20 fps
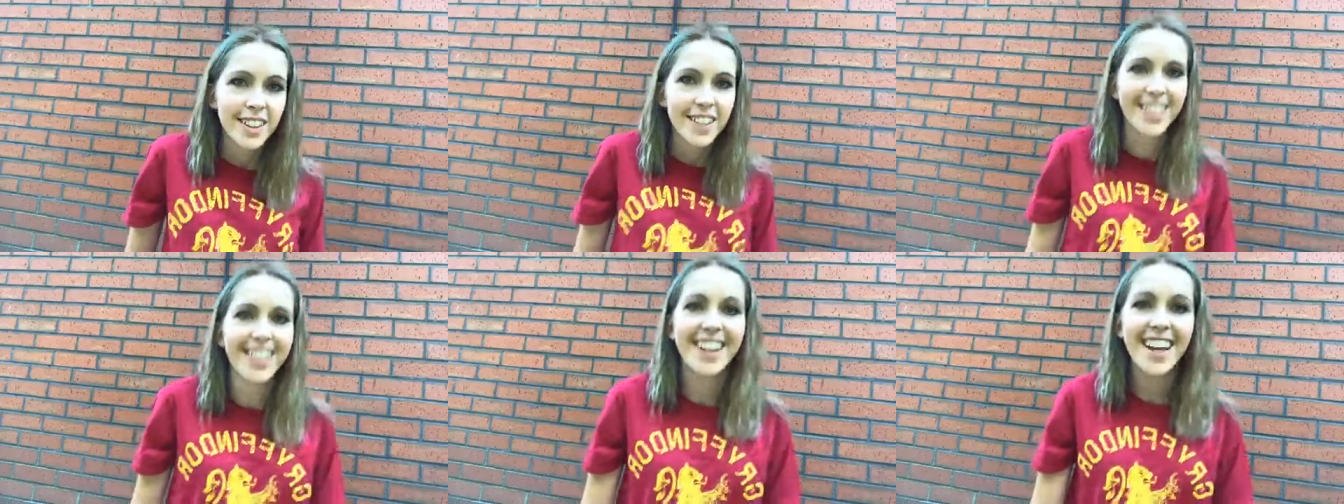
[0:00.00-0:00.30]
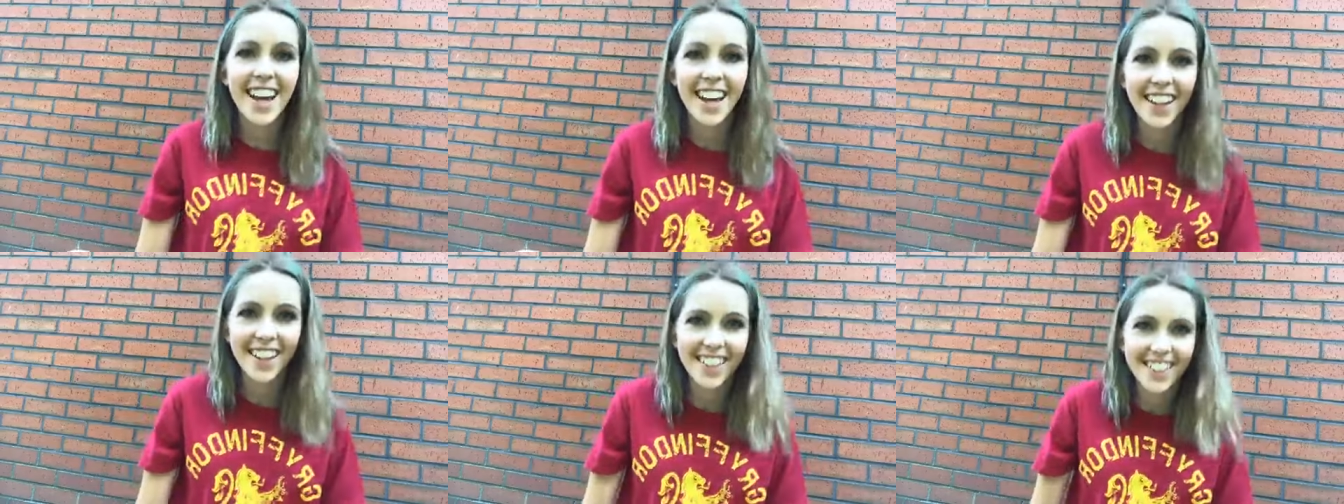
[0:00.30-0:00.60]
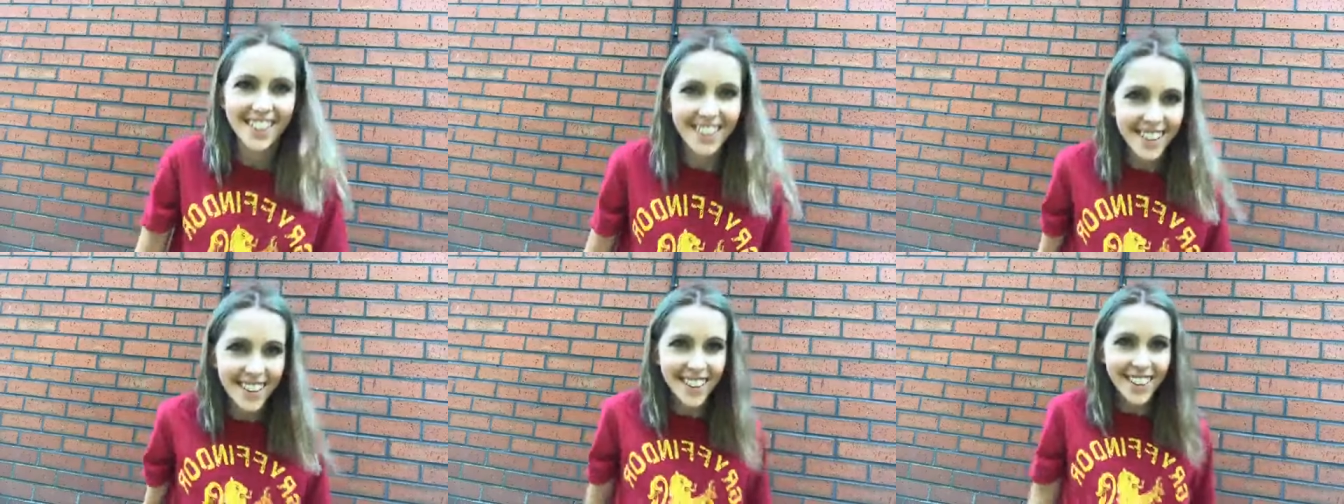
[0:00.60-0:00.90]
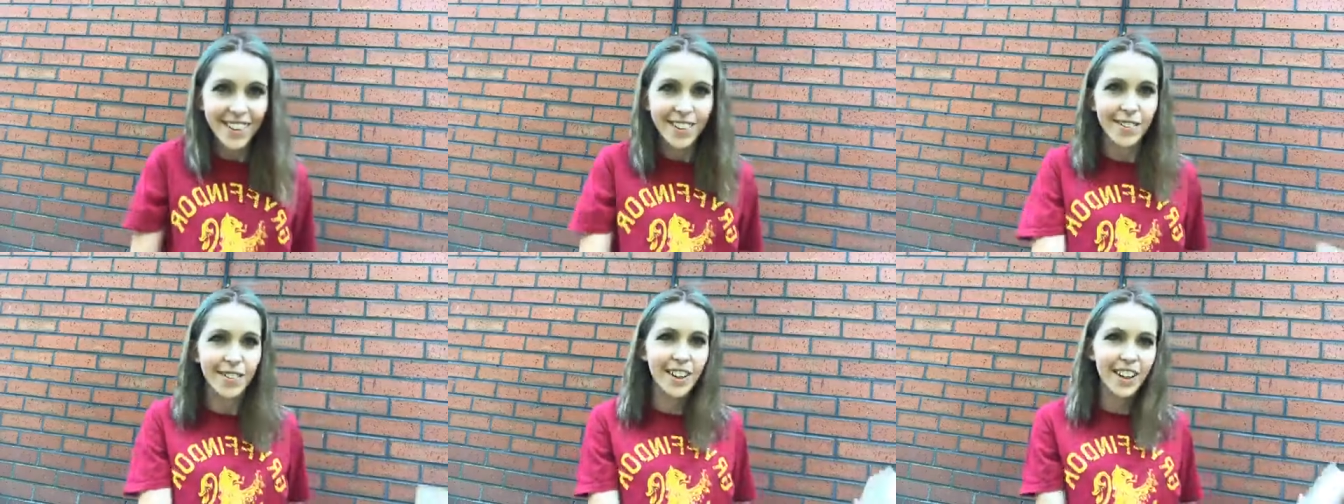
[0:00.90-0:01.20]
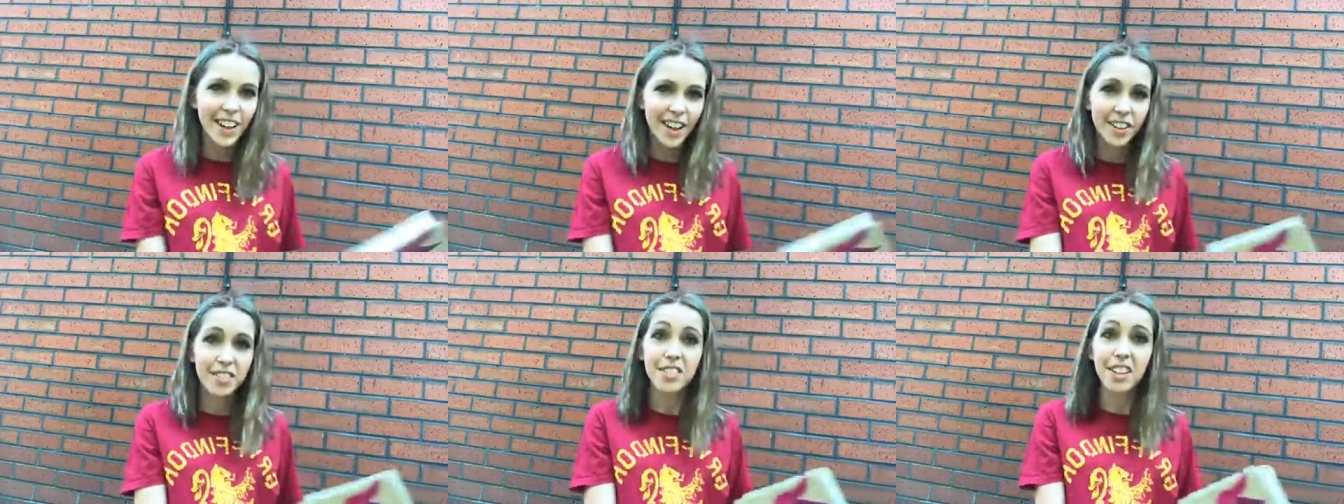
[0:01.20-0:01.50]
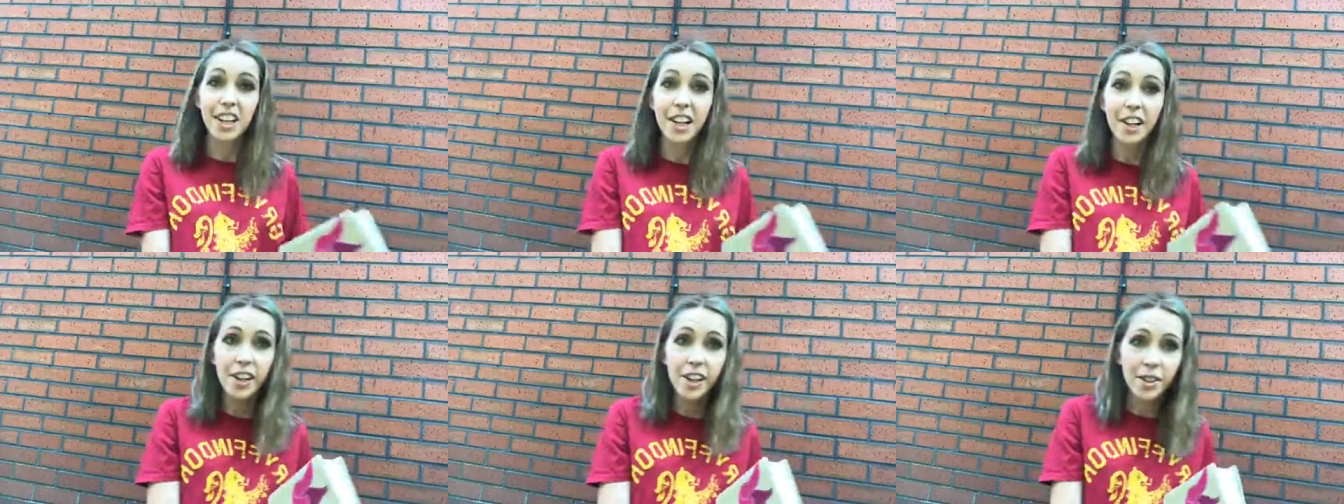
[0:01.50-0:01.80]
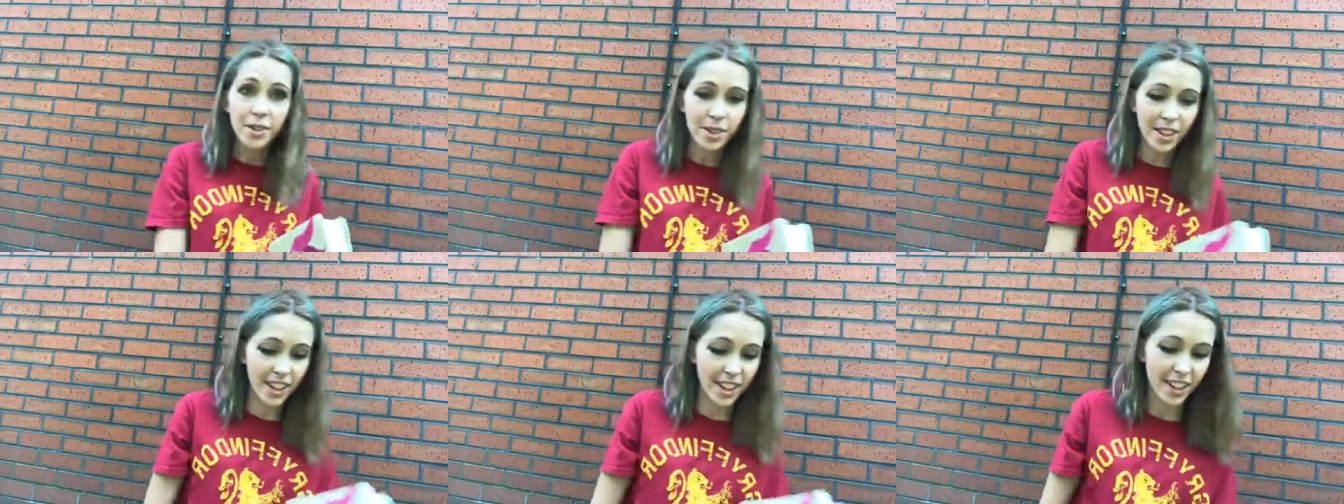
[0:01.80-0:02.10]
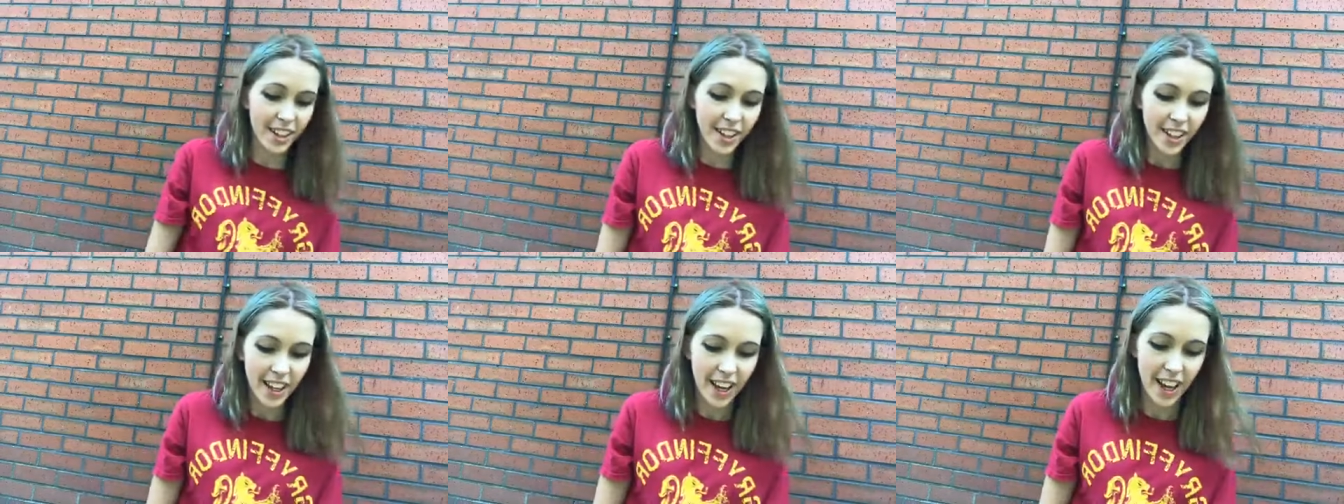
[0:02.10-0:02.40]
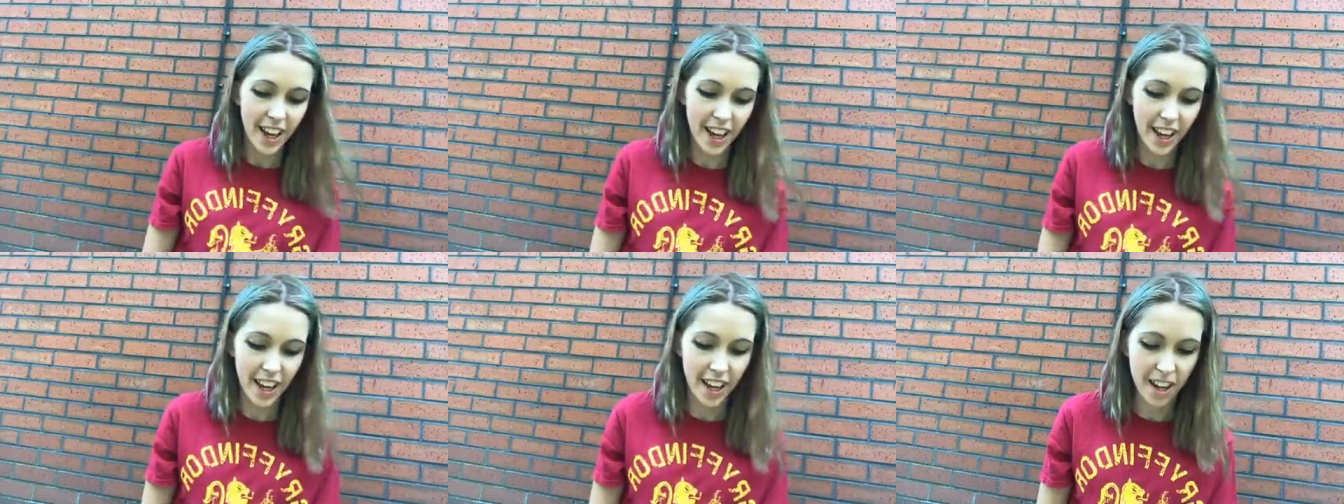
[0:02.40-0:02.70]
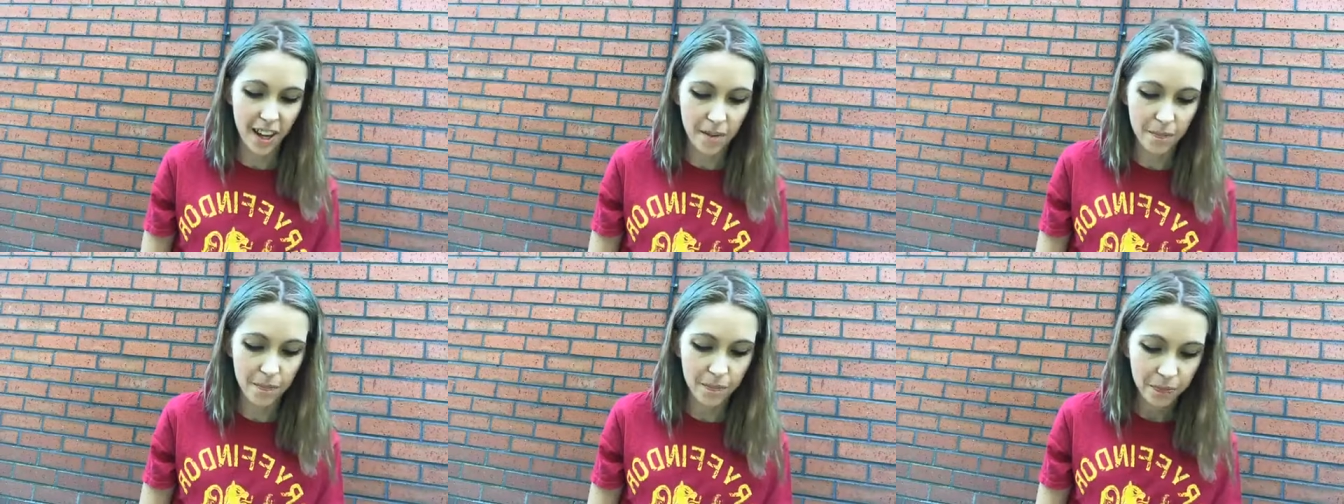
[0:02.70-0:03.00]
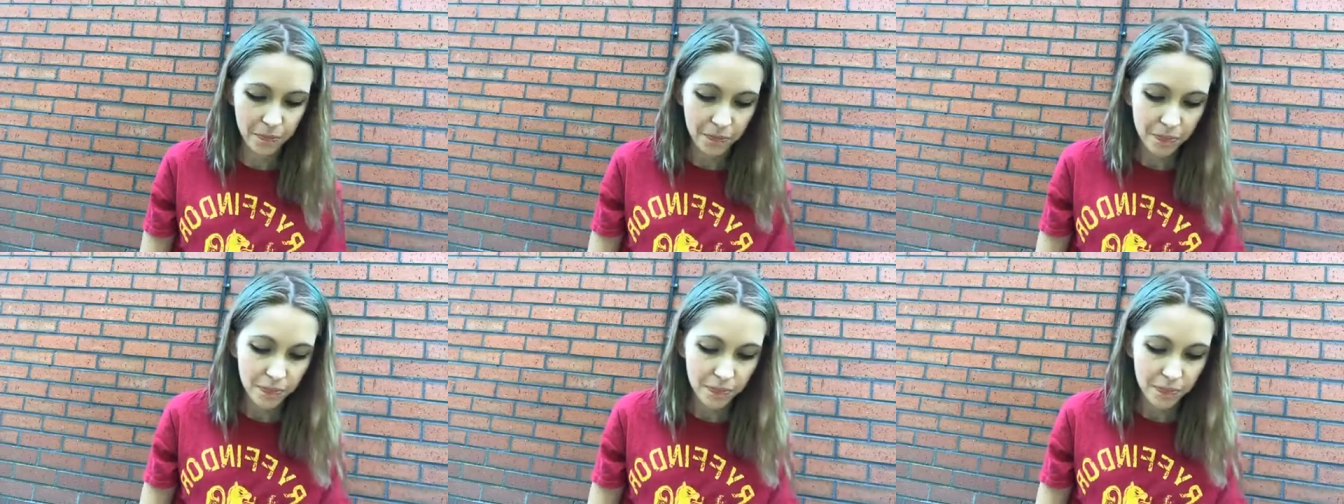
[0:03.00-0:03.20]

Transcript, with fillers: Okay, we are still in Luke. Um,